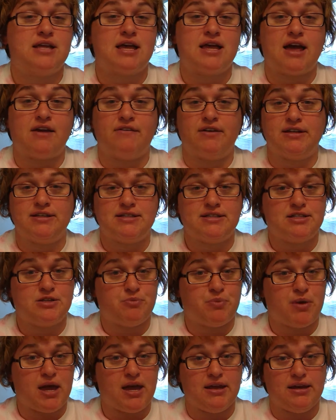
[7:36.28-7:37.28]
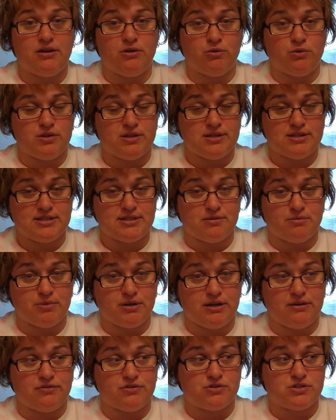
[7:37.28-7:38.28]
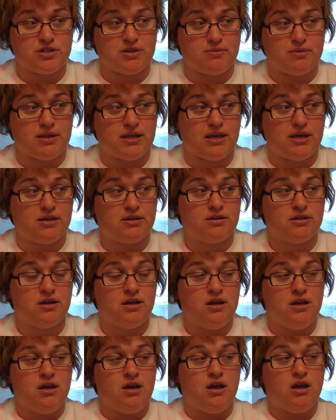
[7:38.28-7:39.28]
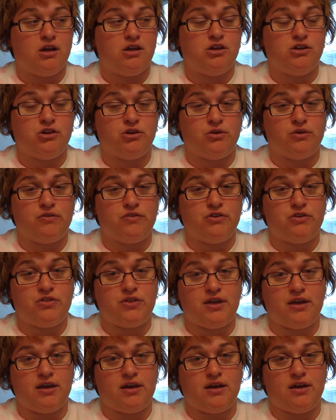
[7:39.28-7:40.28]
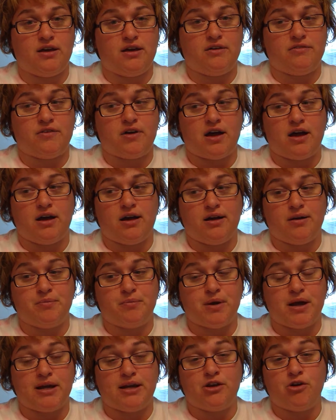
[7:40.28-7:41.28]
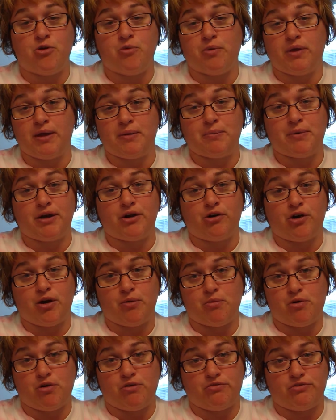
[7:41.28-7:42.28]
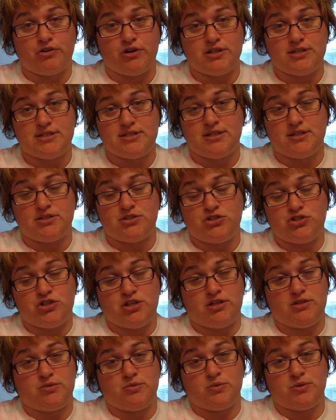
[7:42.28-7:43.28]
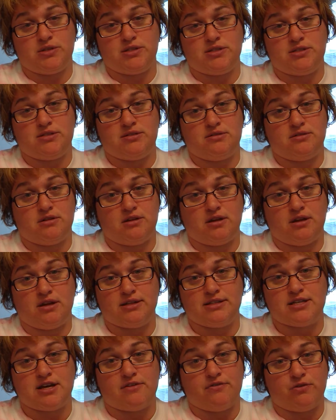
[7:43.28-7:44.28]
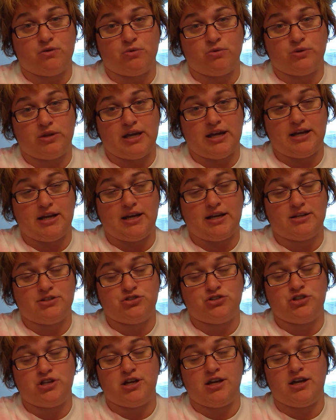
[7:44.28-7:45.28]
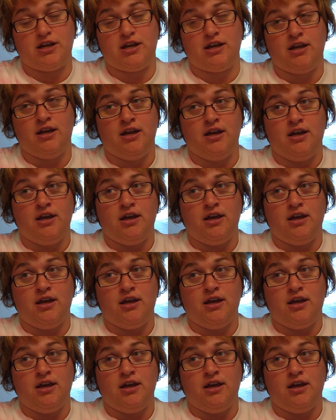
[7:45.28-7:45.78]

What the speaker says: Having to depend on somebody for something. If you think of, I know like my grandma, for instance, she was a tough old lady. She,